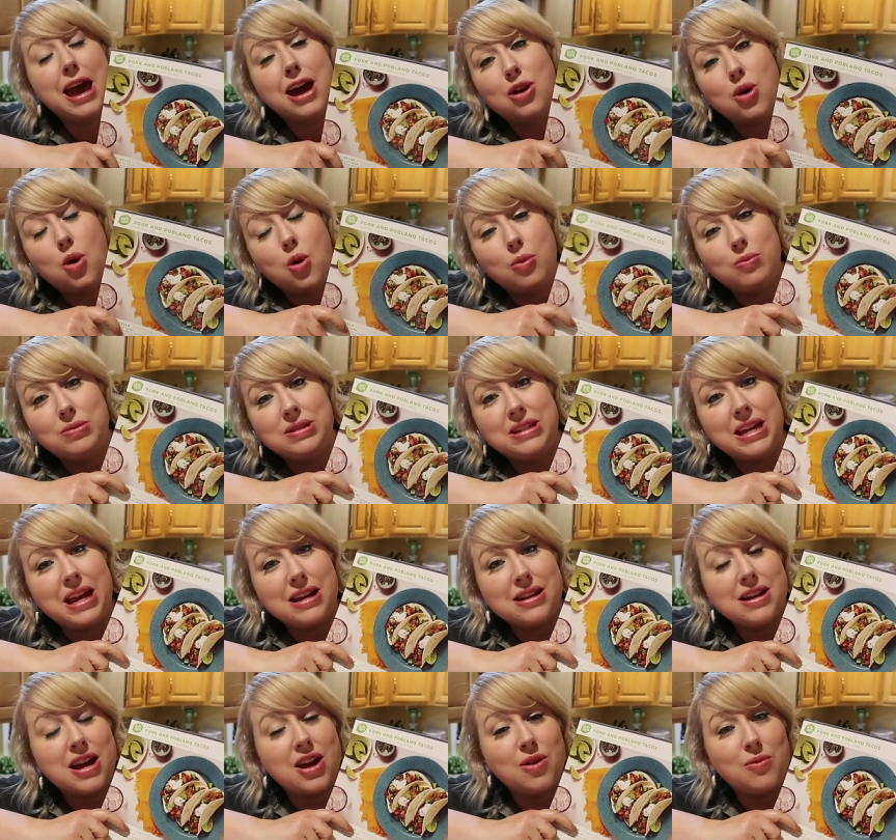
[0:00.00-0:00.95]
at-home
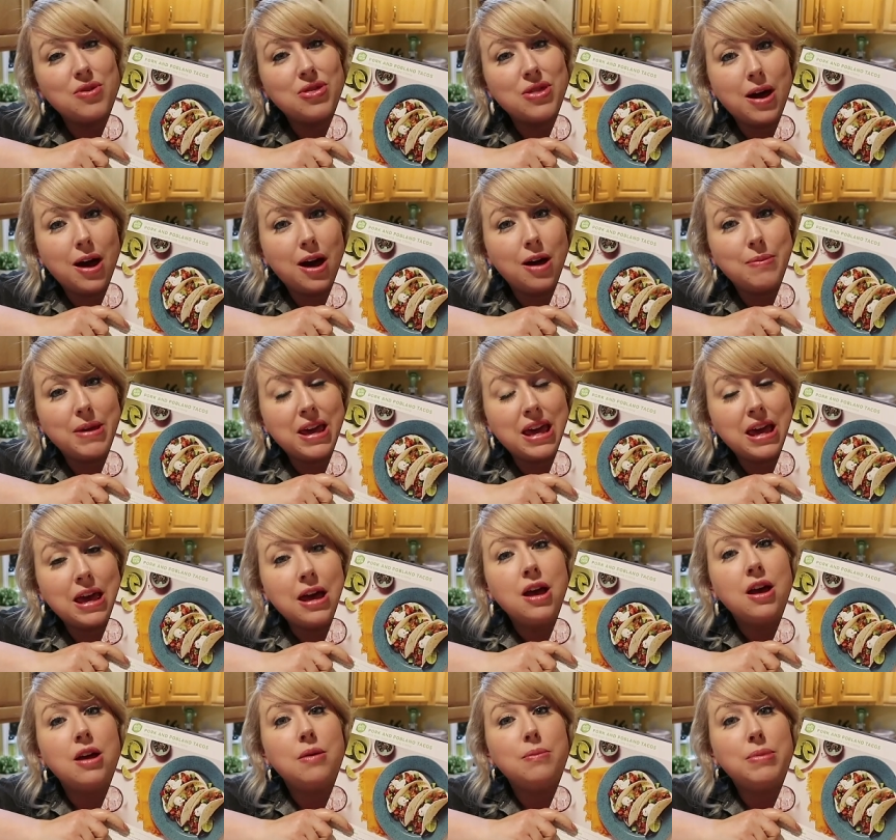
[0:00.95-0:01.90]
date night with the hubby